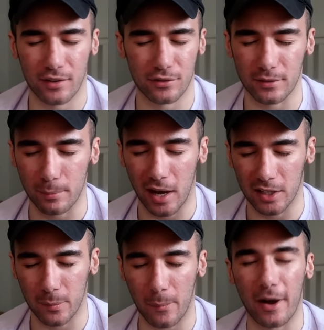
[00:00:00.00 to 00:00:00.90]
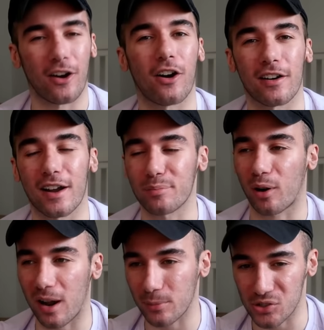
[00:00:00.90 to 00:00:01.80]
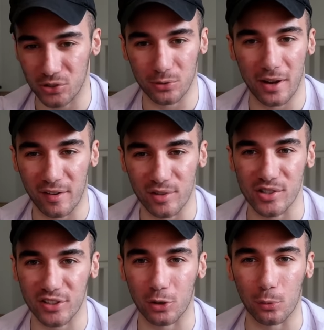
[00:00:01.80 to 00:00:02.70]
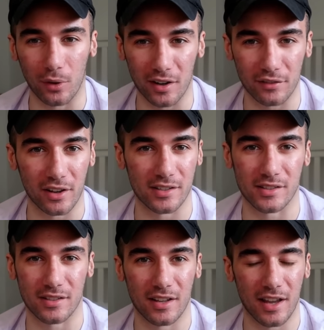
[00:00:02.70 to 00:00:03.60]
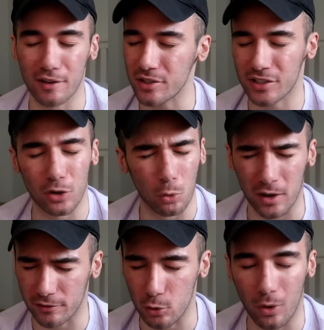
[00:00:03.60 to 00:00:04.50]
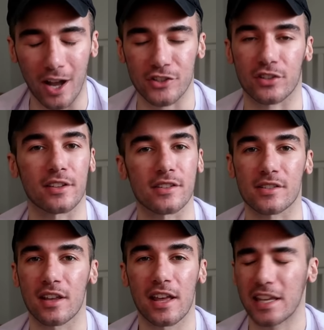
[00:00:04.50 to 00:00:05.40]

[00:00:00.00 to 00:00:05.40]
from the bottom of my heart, I promise you, every single one of us every single one of you watching this,